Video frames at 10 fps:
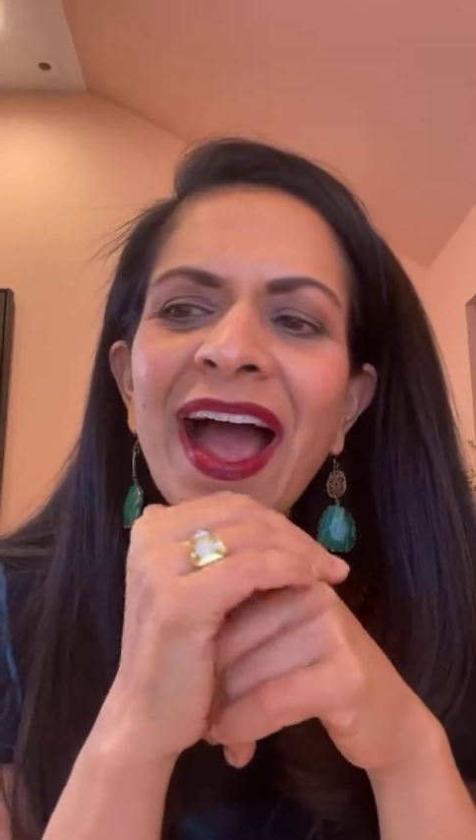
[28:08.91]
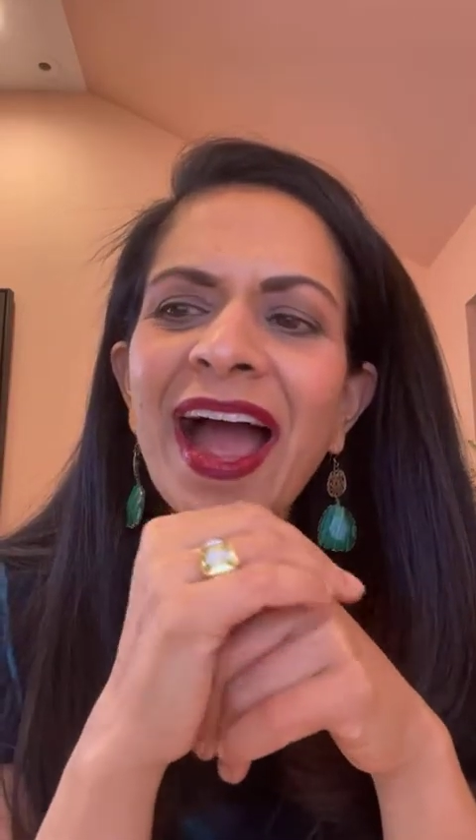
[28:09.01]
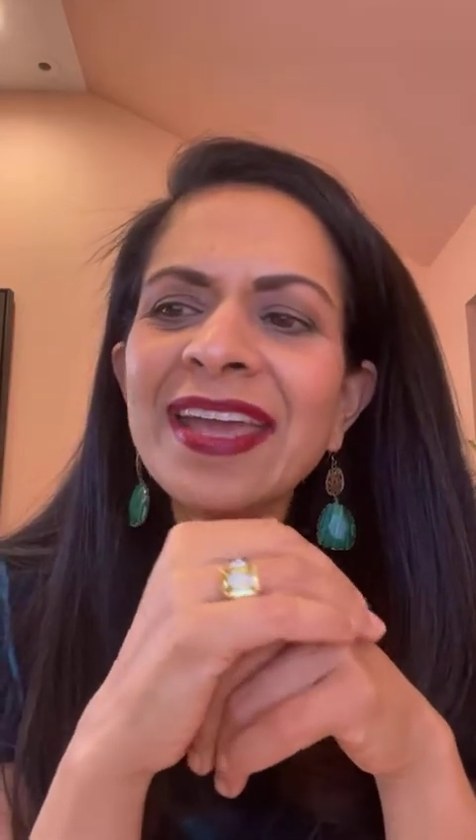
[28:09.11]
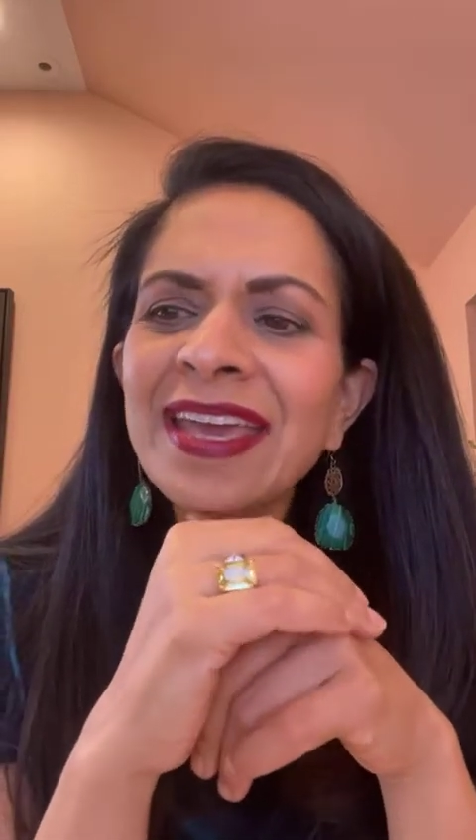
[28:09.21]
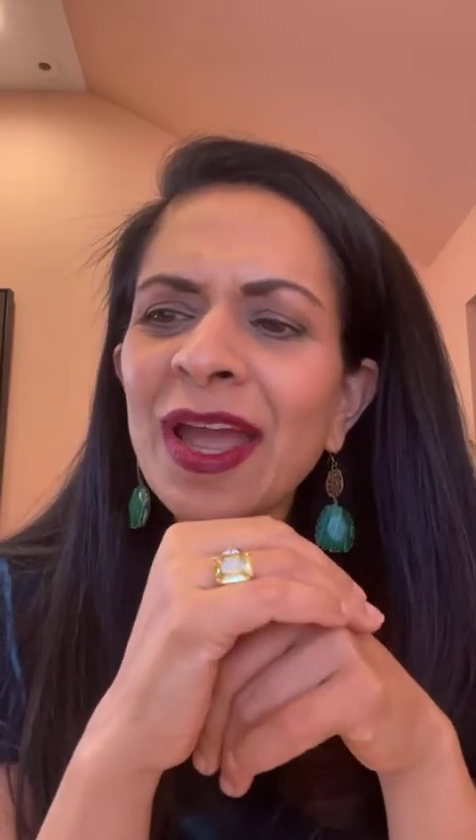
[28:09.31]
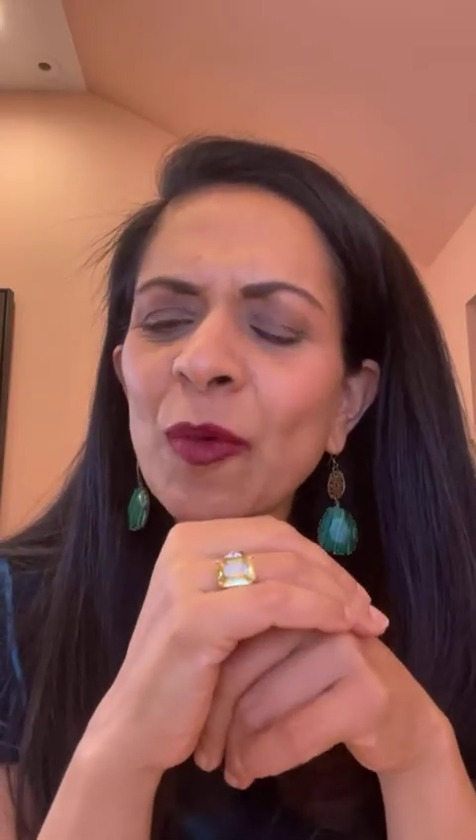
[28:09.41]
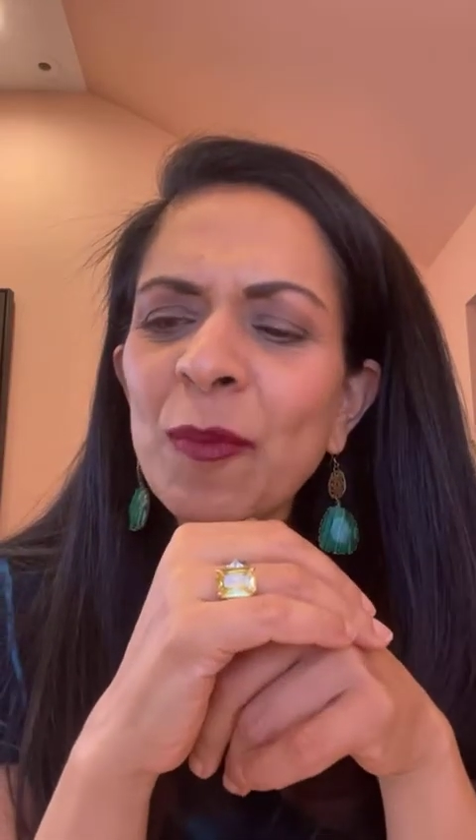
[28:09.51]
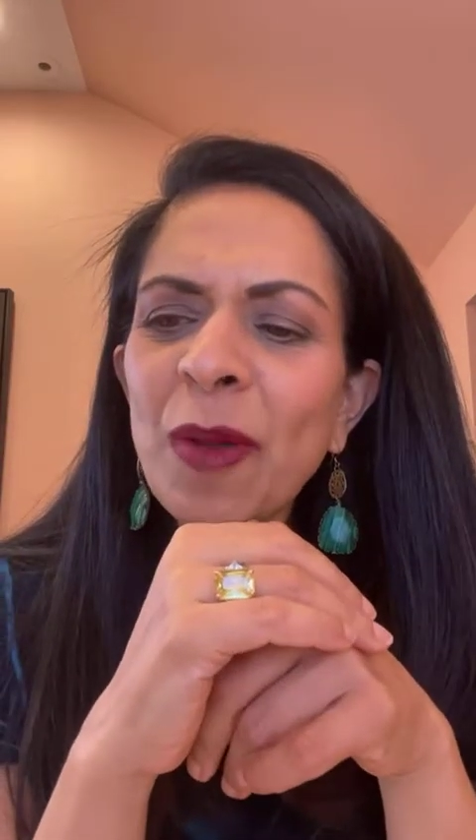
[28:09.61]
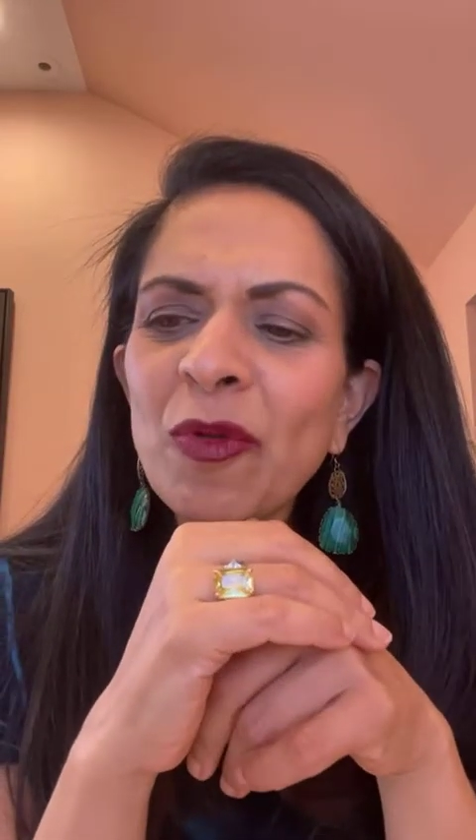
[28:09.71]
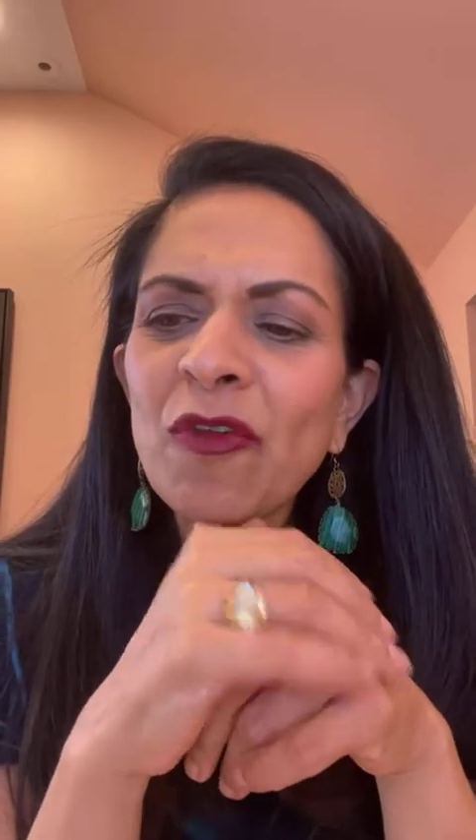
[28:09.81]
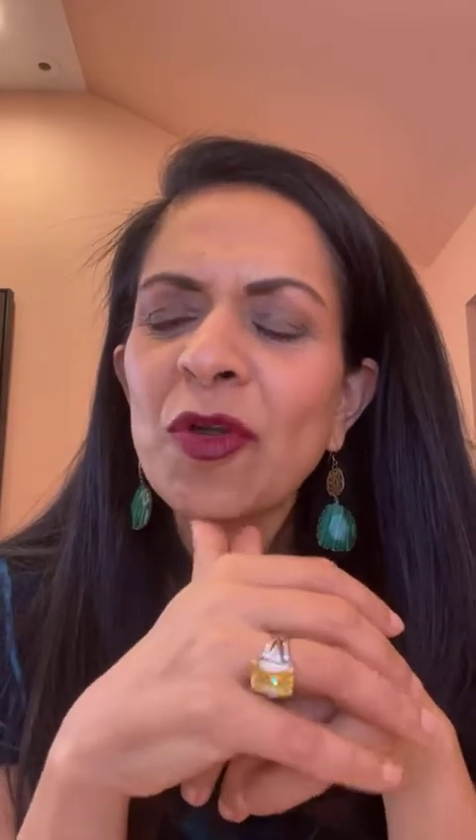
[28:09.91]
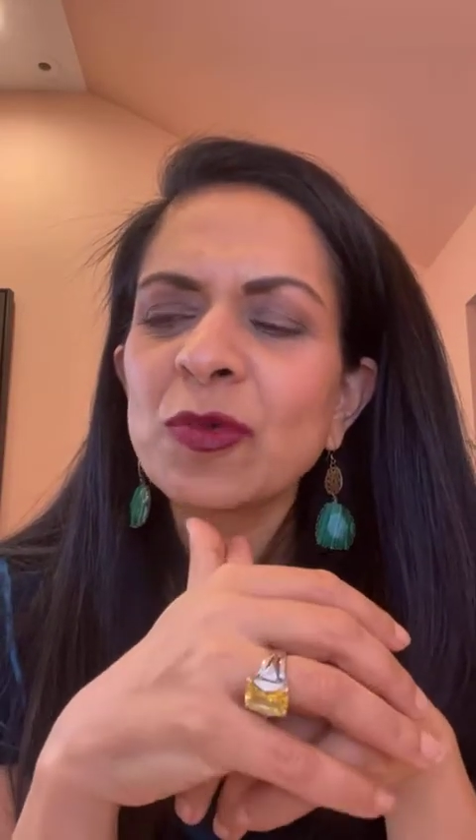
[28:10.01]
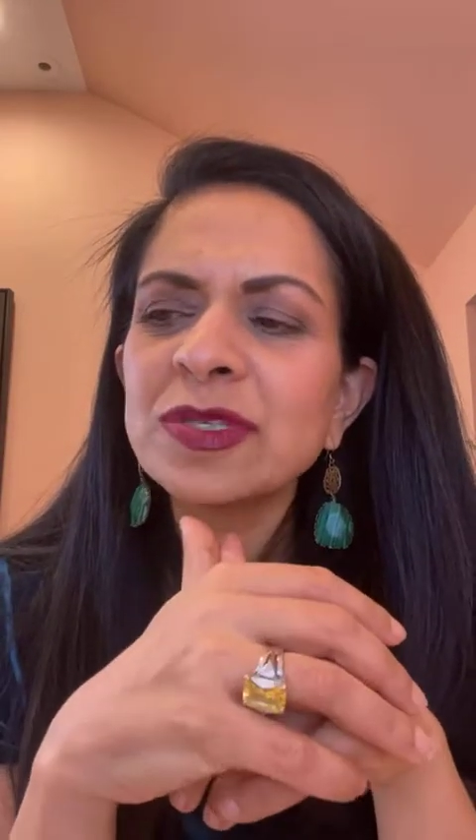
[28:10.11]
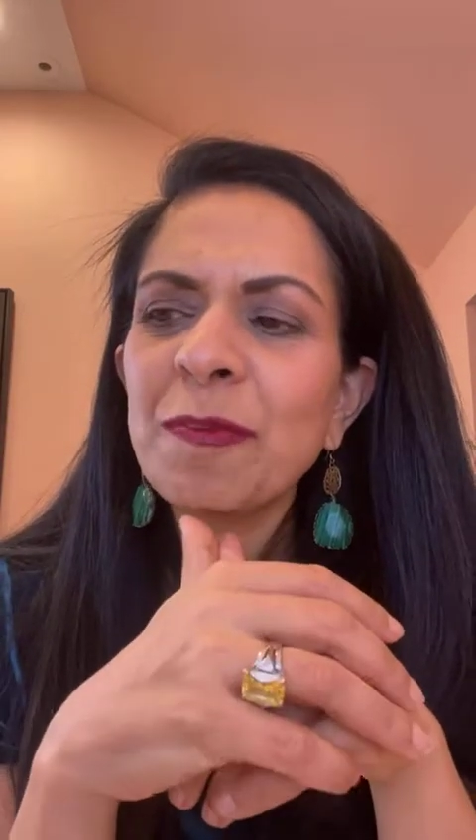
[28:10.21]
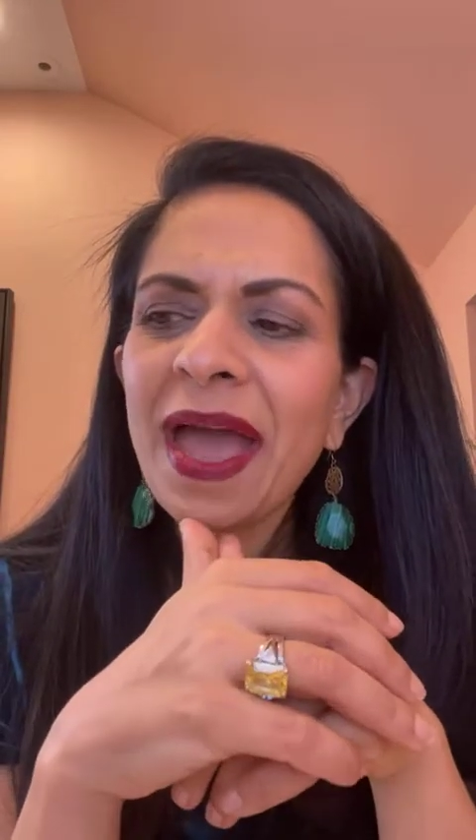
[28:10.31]
I can't remember if it
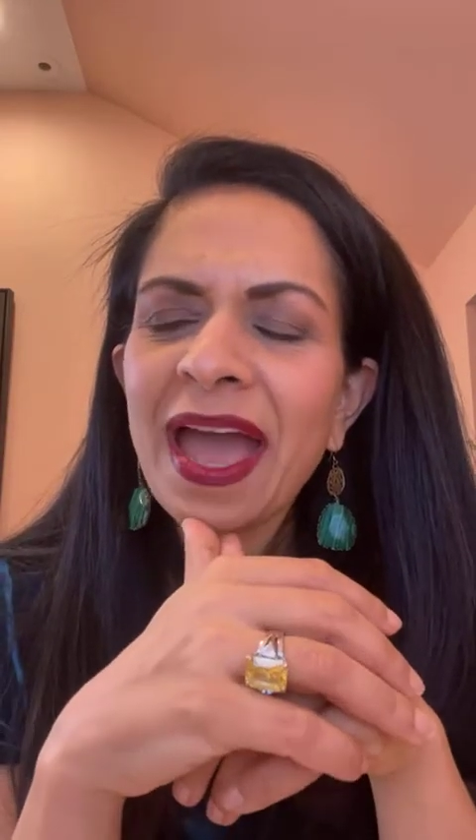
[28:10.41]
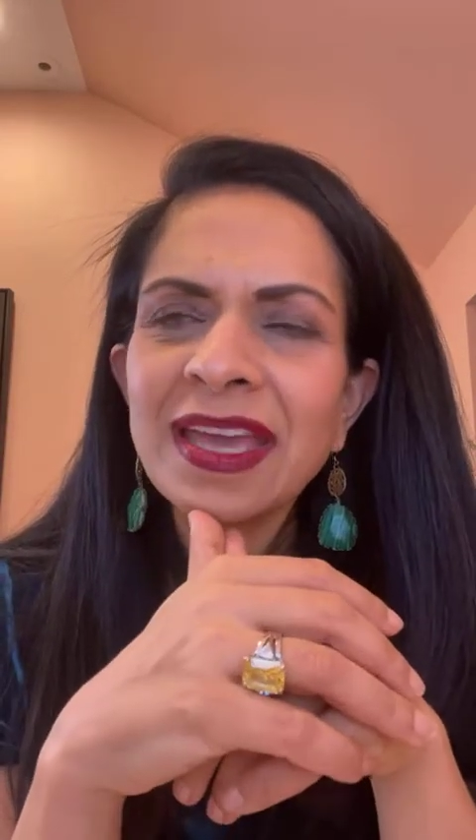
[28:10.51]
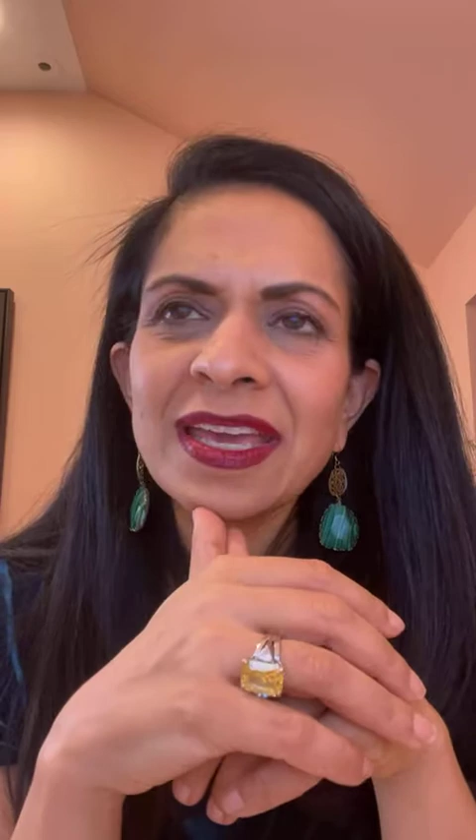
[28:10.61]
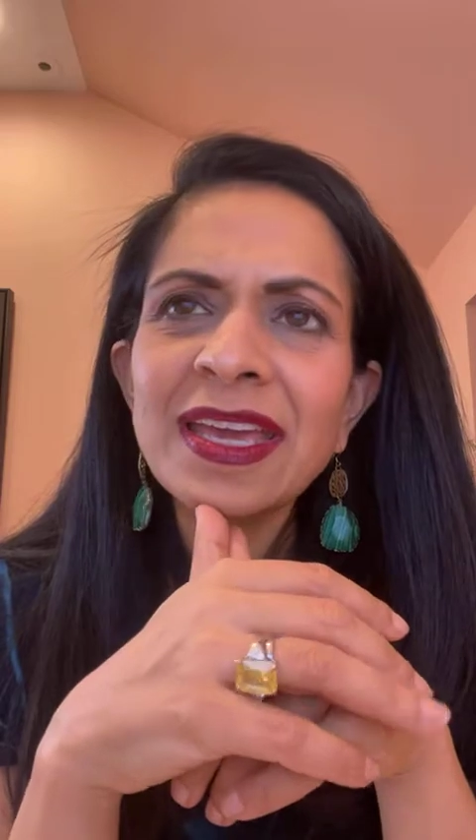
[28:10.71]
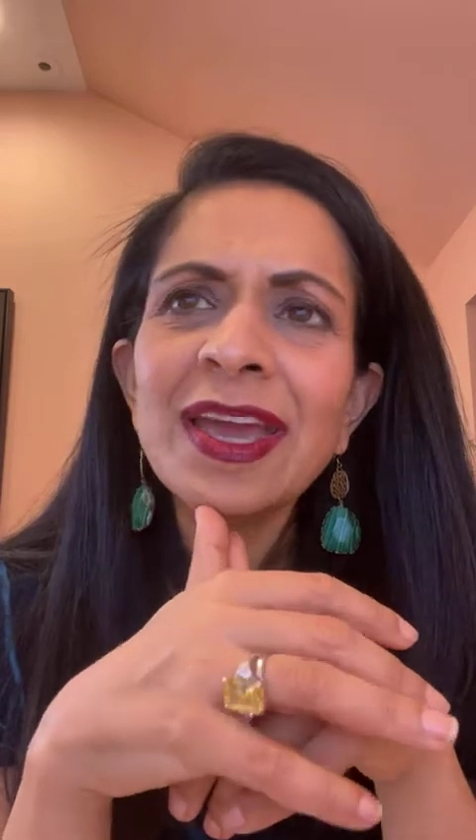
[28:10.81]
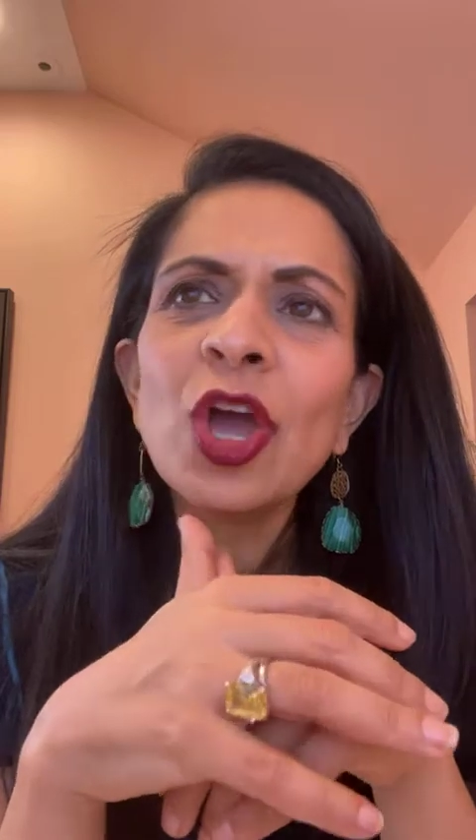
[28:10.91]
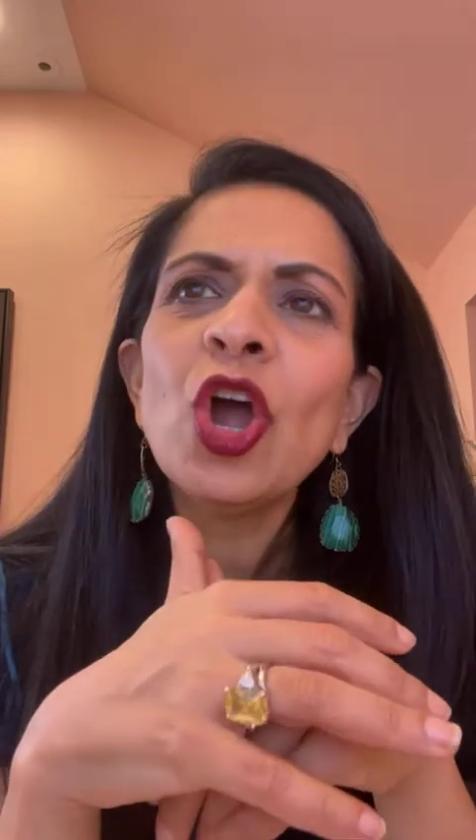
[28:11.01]
was Peggy